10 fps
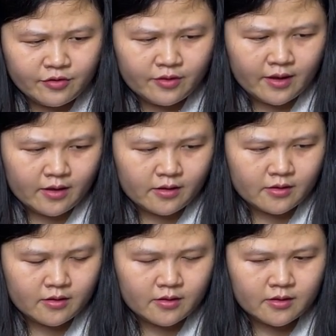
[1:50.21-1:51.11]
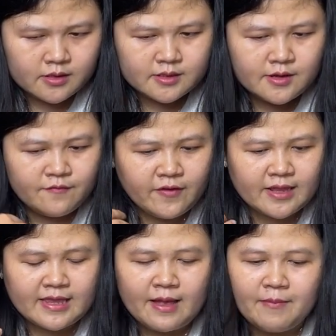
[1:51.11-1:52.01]
think the
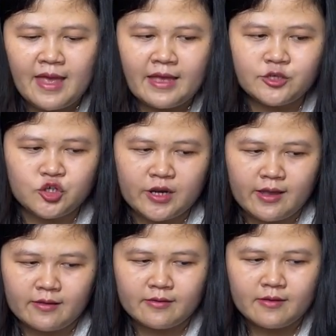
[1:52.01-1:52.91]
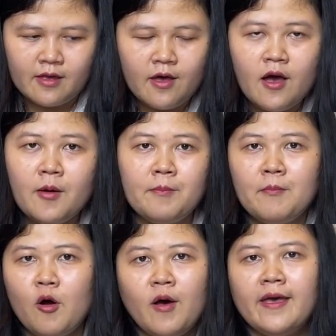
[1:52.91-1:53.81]
Vietnam hair strength
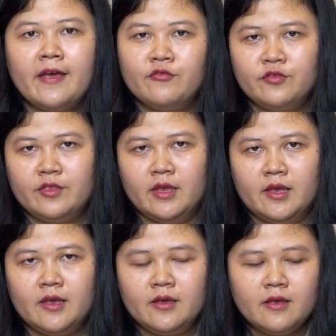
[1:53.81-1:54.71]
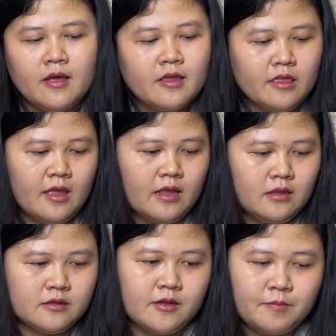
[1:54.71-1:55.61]
more healthy
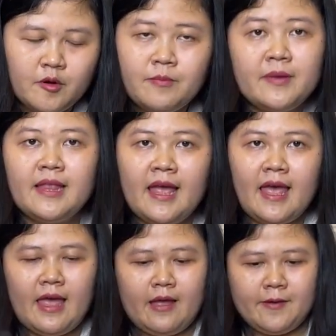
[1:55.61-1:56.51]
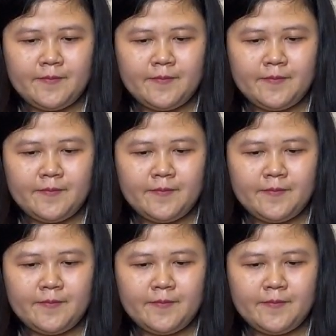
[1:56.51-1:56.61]
than the Burmese hair.